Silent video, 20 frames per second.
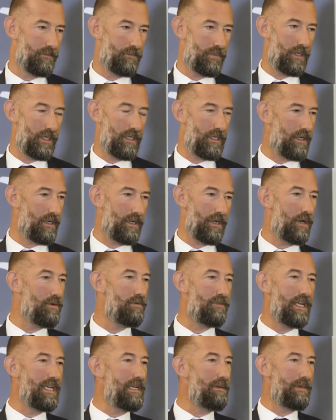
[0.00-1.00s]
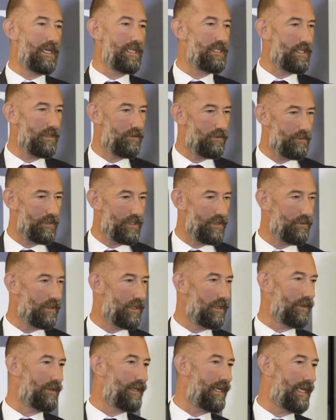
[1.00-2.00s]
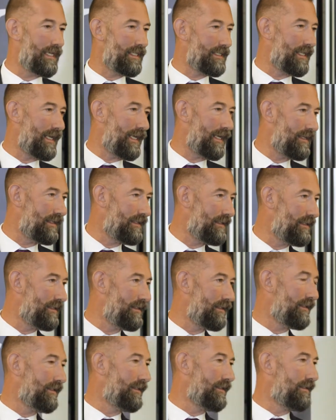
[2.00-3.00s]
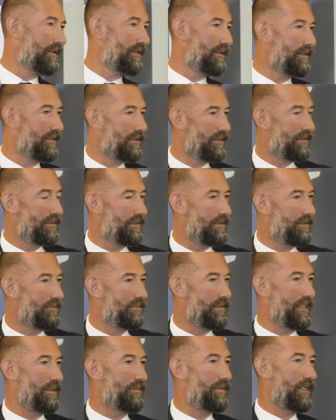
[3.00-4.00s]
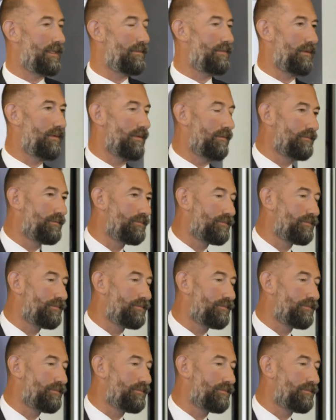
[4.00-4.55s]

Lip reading: I don't know of any meeting room in the world that has that many people.